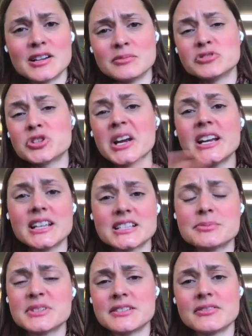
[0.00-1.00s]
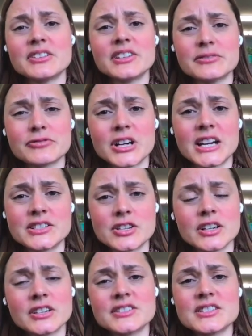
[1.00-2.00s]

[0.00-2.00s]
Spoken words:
training specifically for interns,